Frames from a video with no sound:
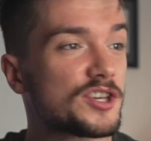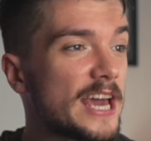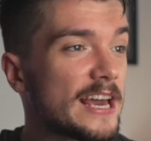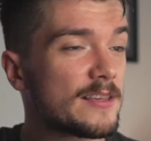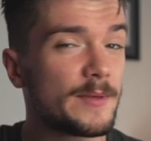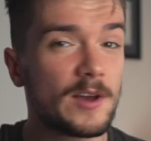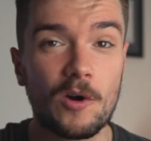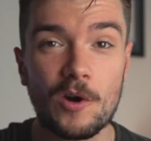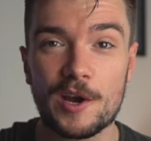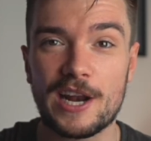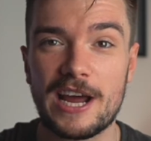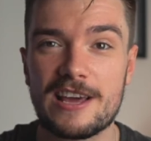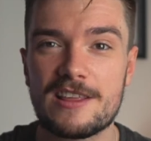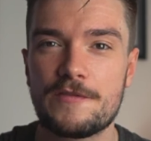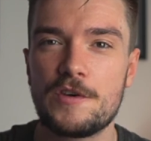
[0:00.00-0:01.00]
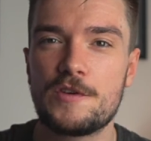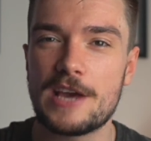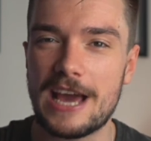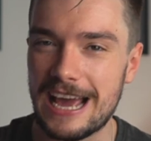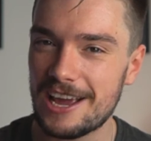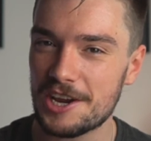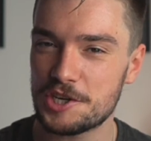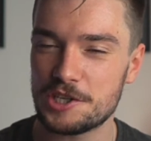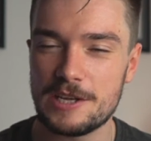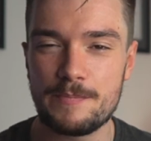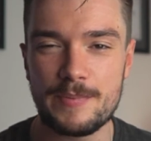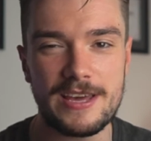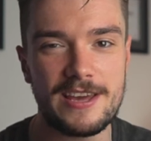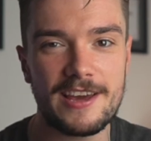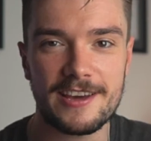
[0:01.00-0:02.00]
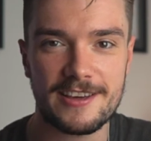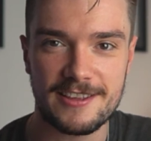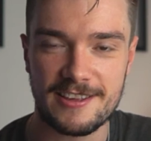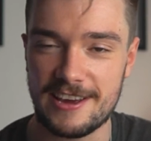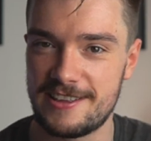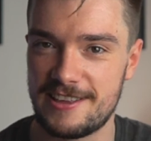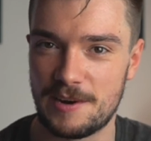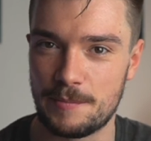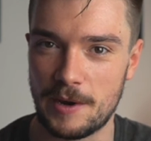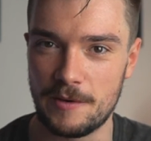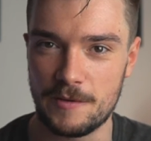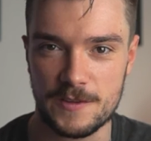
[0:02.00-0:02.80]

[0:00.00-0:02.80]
get something organized for you to actually be excited about.